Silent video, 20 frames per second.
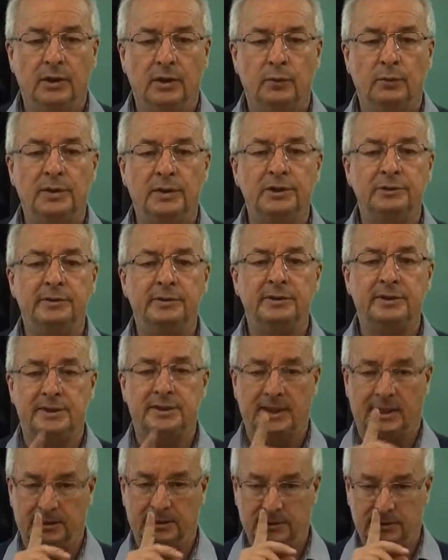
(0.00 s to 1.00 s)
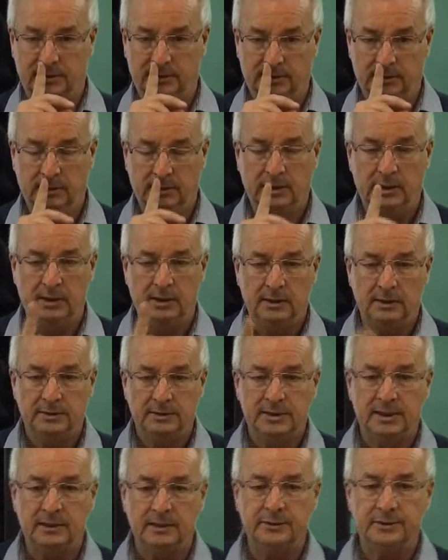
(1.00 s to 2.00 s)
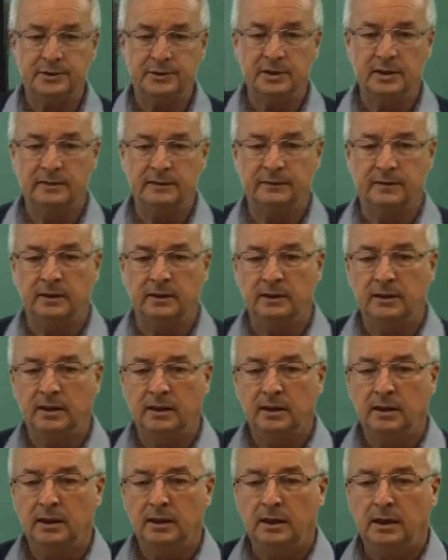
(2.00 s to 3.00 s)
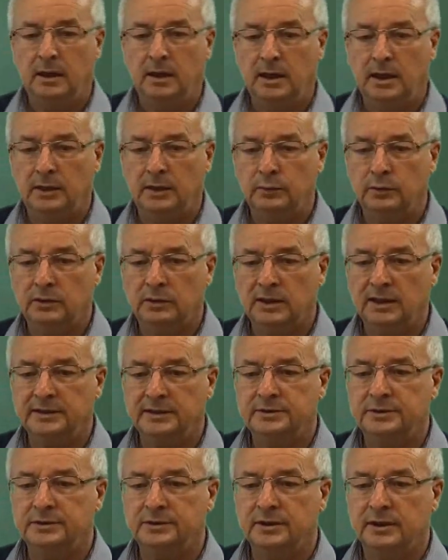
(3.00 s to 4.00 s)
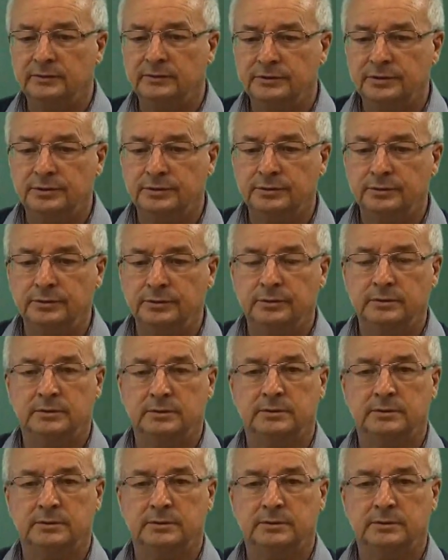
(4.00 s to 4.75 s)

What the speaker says: When you're in the taxi, tell the driver, I would like to go to